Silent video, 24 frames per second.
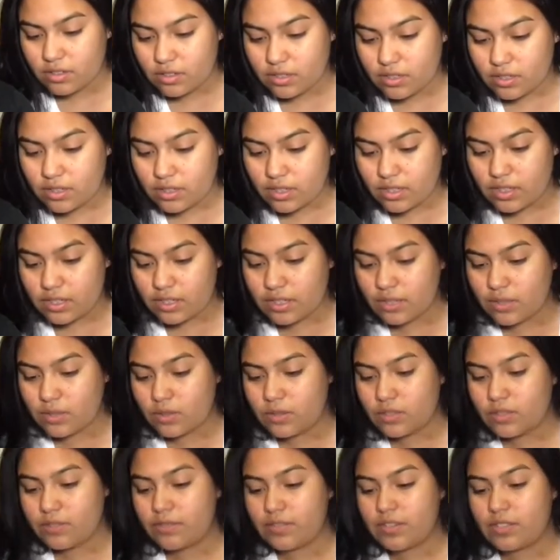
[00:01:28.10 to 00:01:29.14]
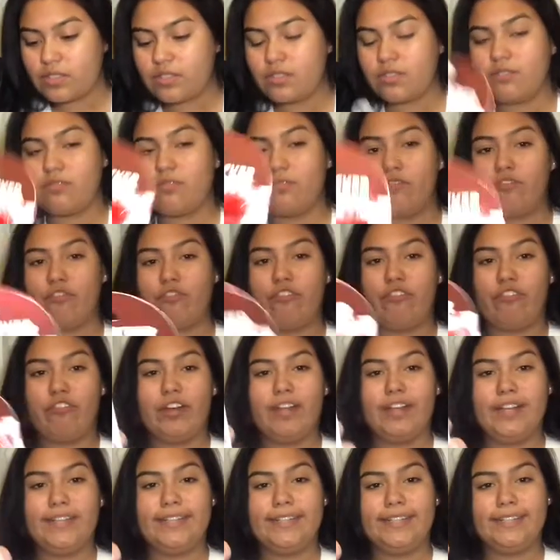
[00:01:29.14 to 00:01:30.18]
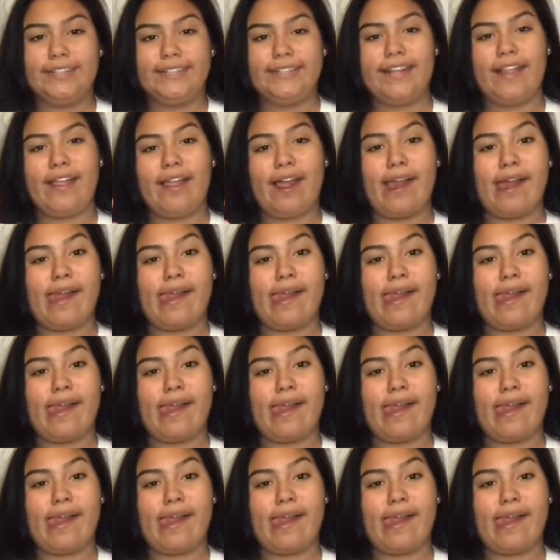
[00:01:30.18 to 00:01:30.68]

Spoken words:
No words are spoken by the person on screen.